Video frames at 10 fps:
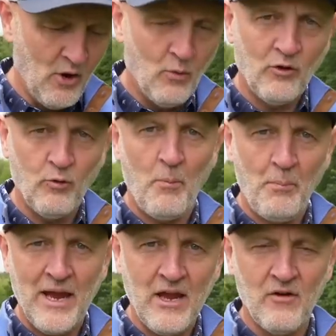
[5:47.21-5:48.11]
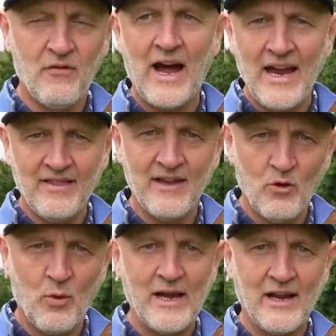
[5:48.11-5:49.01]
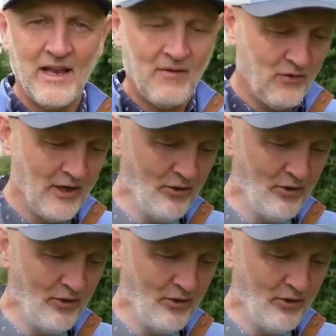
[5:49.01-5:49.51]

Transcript: Whereas what Ping have, I think, quite cleverly